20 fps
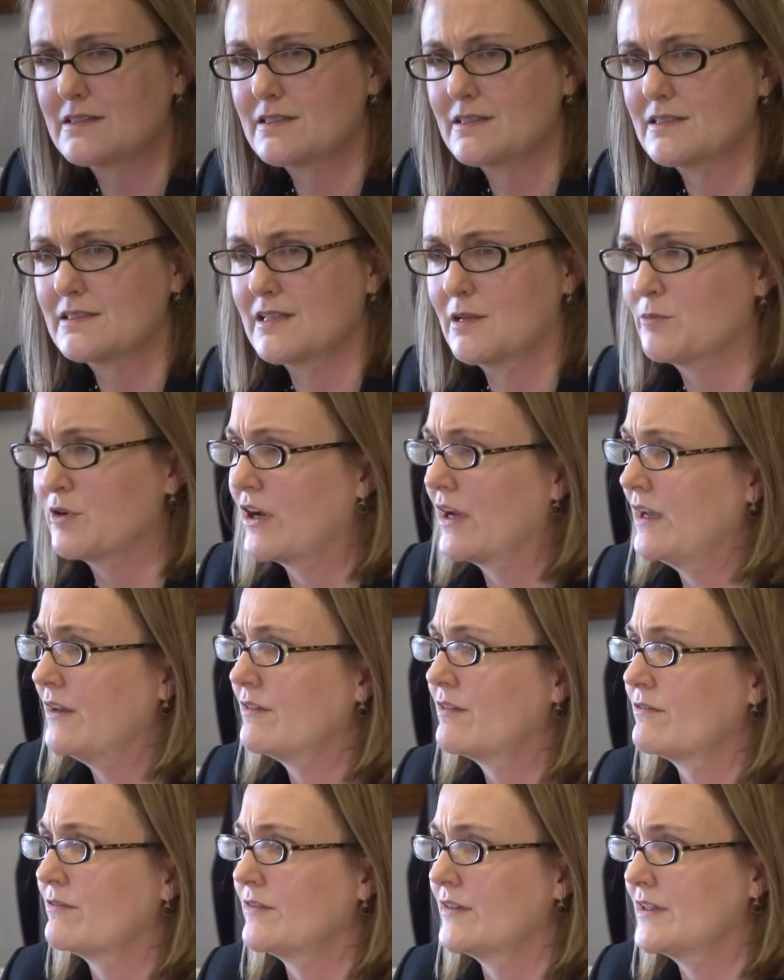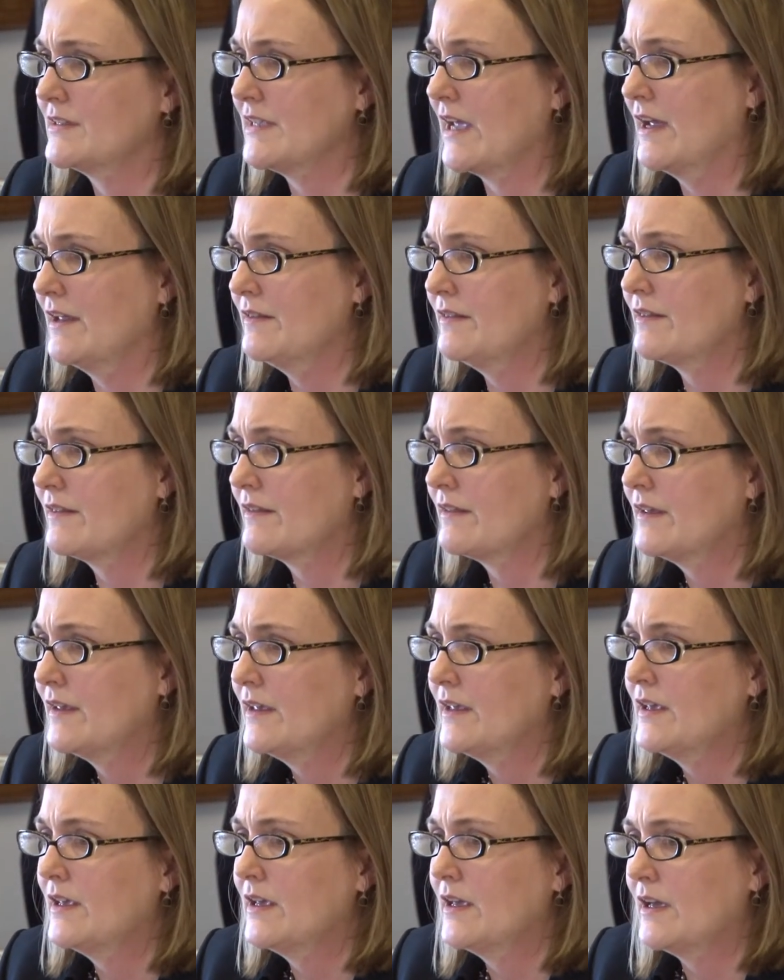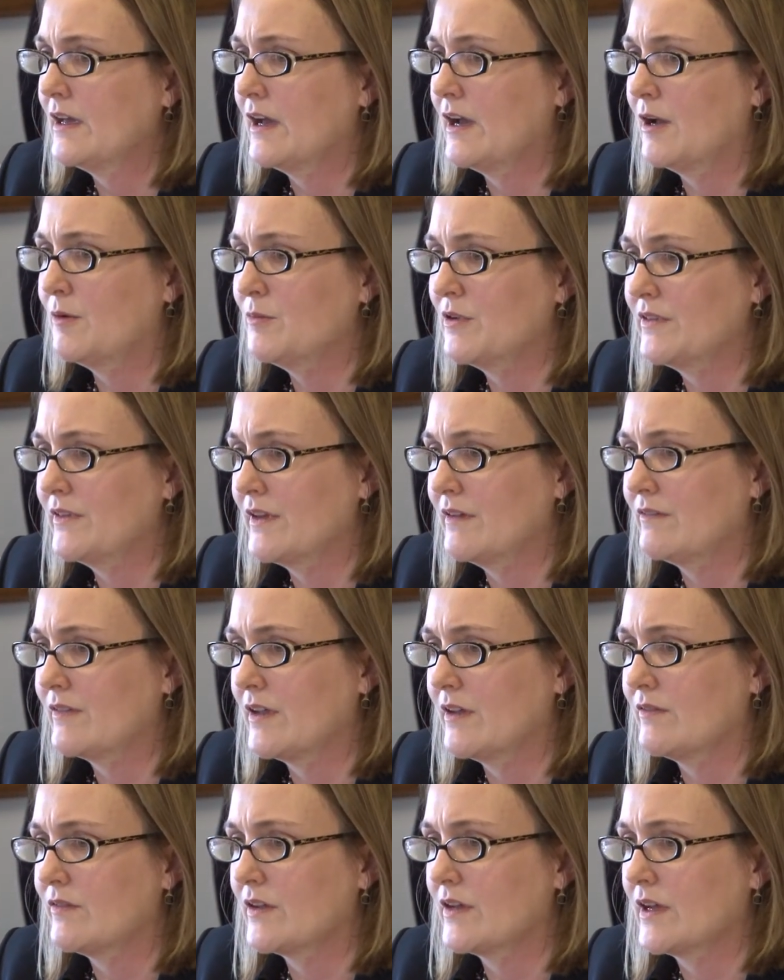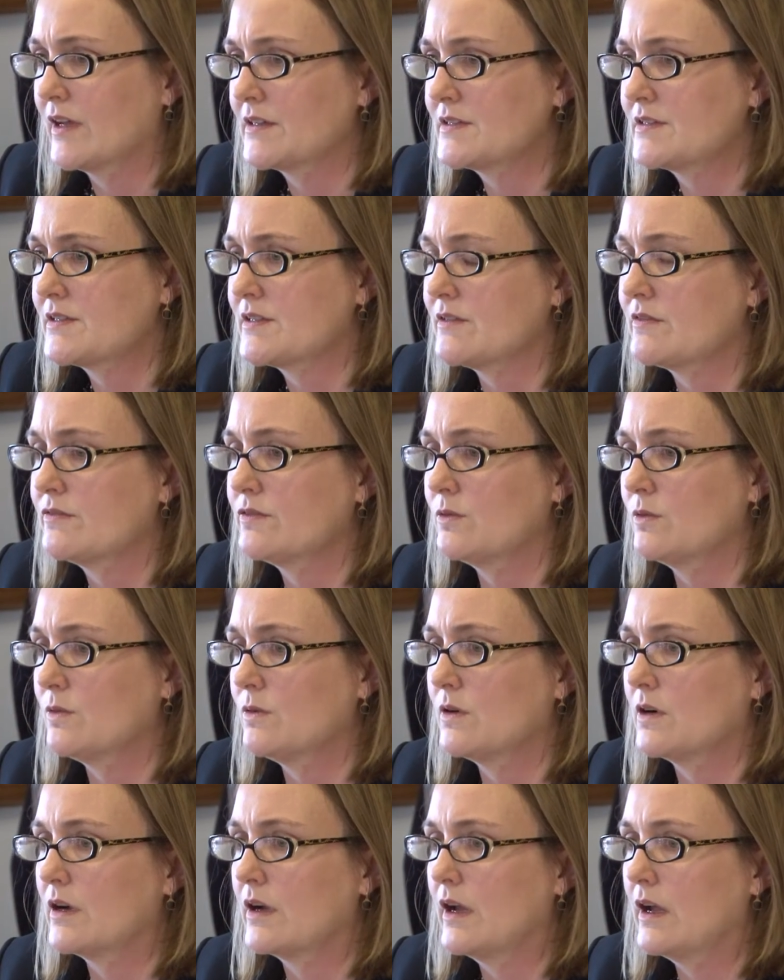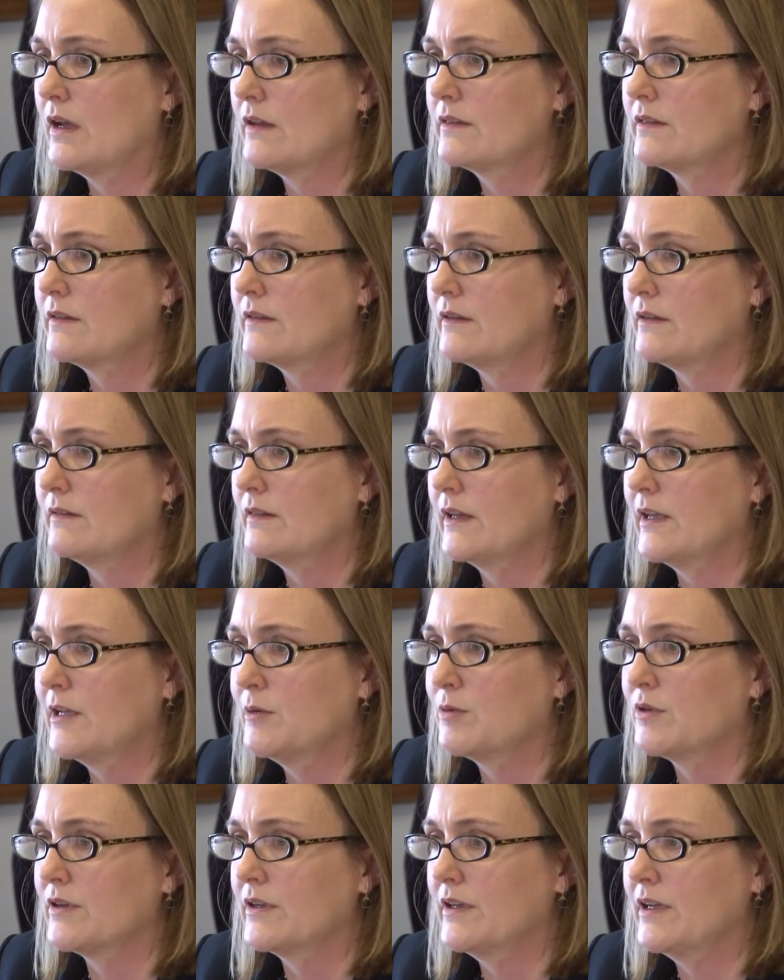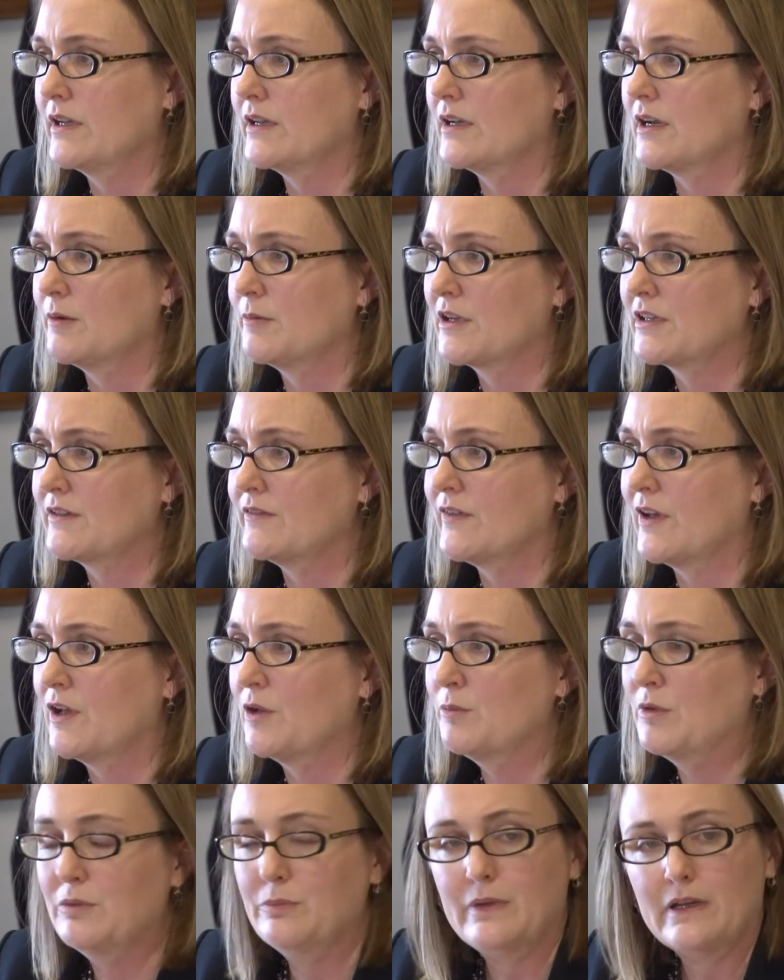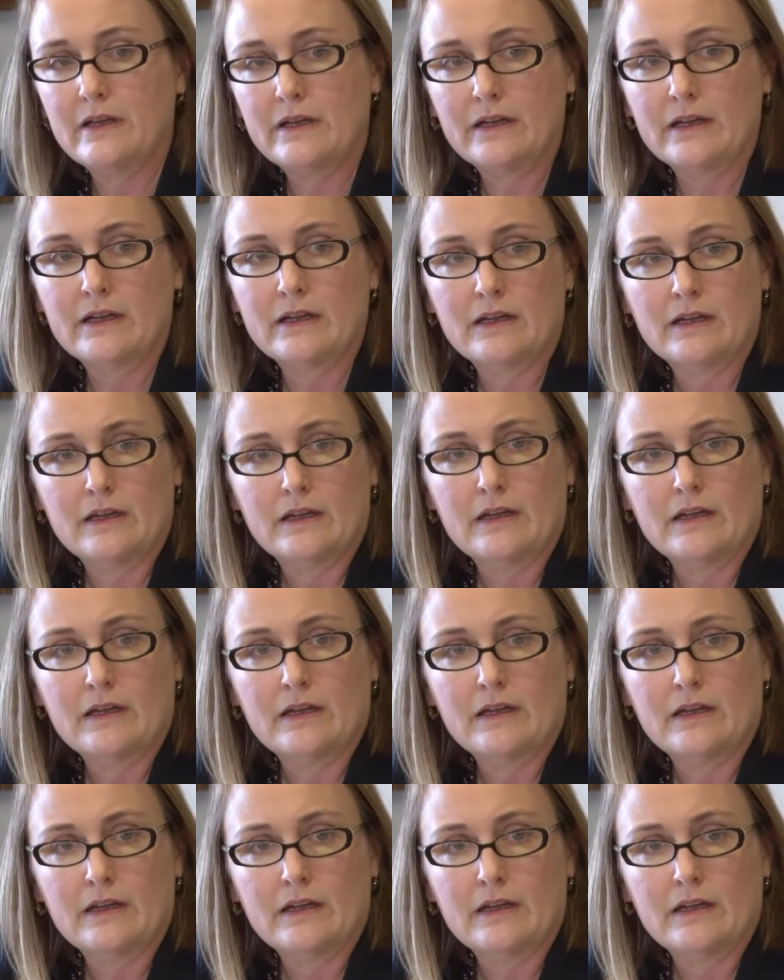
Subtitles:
it's December 8th through the 10th. But they've given us the floor at the Labor and Economic Development meeting.